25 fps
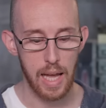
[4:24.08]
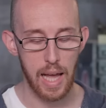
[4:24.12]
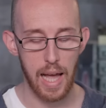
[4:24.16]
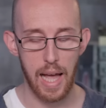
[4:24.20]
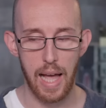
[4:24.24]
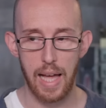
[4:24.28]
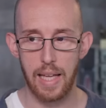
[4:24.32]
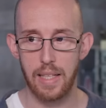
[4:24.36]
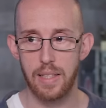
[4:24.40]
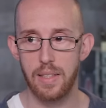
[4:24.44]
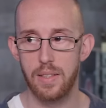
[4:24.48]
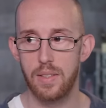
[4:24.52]

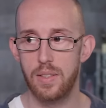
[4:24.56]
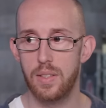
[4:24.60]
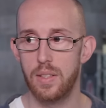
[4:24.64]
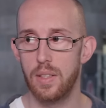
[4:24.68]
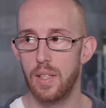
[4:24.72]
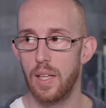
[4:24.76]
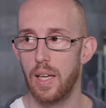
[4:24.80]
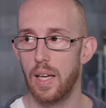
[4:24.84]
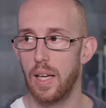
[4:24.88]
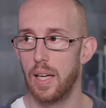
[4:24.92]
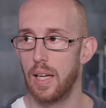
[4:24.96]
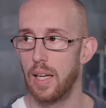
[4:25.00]
And
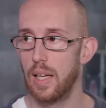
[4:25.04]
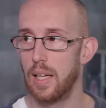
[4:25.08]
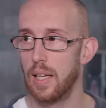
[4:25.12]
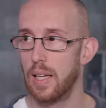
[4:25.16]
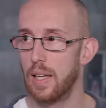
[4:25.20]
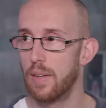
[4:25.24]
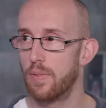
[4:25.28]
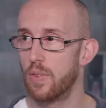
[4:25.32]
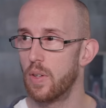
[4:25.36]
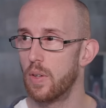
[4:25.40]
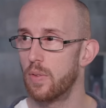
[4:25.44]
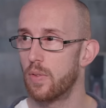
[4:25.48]
uh,
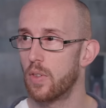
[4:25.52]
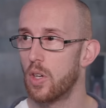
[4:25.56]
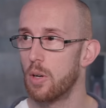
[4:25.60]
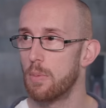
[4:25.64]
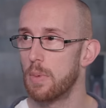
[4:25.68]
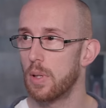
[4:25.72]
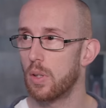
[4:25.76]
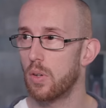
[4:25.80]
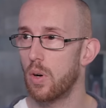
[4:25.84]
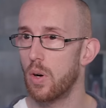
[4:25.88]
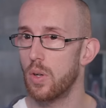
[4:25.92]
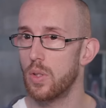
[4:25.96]
if you've
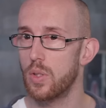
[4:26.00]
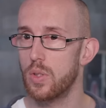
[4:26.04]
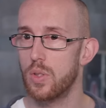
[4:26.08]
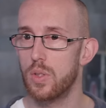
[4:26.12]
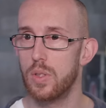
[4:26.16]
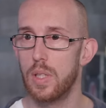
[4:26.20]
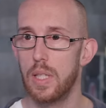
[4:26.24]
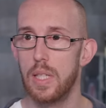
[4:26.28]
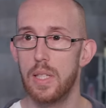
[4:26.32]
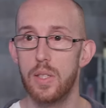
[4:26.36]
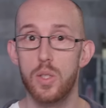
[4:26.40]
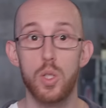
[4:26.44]
come across
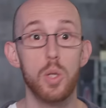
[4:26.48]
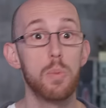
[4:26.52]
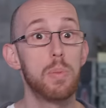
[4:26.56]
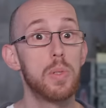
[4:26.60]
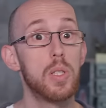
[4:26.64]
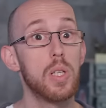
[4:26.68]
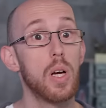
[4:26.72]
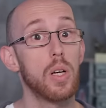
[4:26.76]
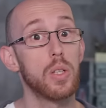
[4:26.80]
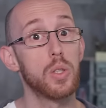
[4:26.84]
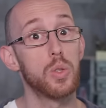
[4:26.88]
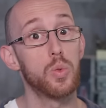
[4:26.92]
the
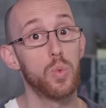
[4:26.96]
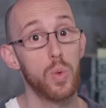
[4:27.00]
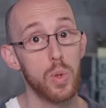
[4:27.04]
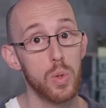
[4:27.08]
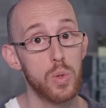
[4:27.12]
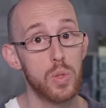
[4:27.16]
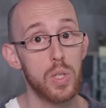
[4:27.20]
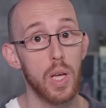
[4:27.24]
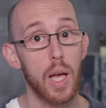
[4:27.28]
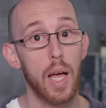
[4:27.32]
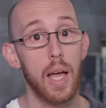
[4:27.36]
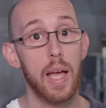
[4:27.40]
supercharged
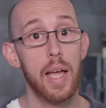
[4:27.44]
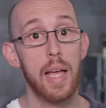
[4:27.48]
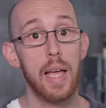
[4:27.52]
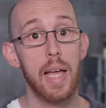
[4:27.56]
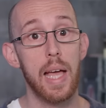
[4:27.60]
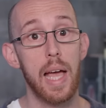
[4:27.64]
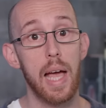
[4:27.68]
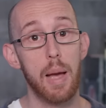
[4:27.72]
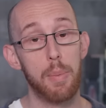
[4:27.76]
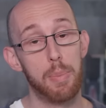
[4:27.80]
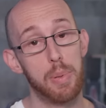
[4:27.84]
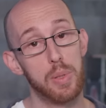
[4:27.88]
router
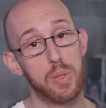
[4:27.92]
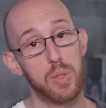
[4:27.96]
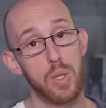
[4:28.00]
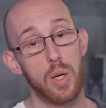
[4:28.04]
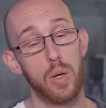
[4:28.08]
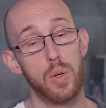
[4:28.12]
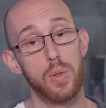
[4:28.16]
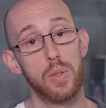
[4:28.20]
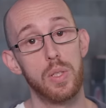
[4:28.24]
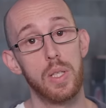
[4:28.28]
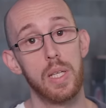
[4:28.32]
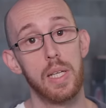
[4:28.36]

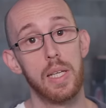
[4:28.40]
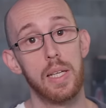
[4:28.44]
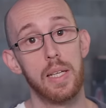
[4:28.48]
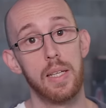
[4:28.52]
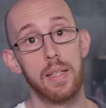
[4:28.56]
episode,